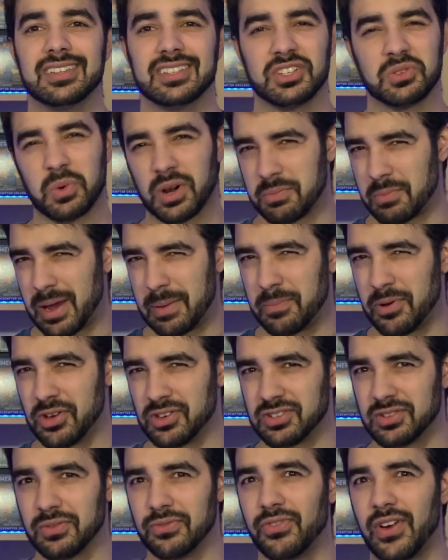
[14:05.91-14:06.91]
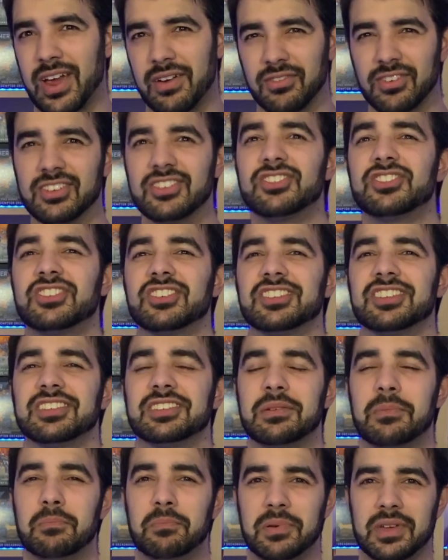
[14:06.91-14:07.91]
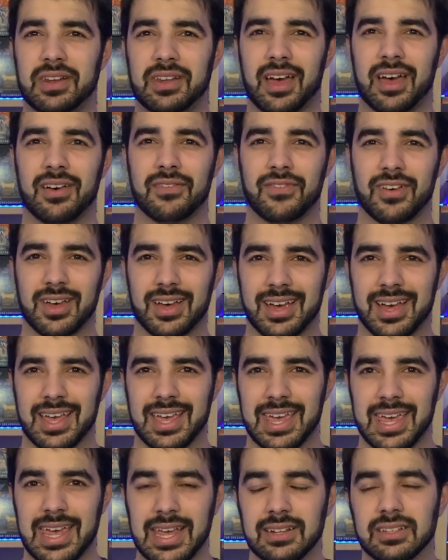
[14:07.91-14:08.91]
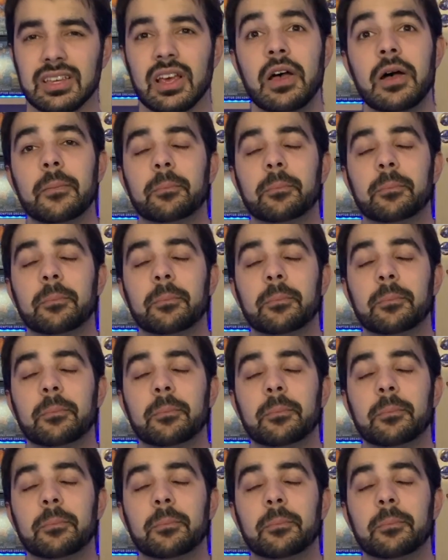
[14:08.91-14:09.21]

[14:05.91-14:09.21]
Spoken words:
It's one of my personal favorites, just as a bit of a hint.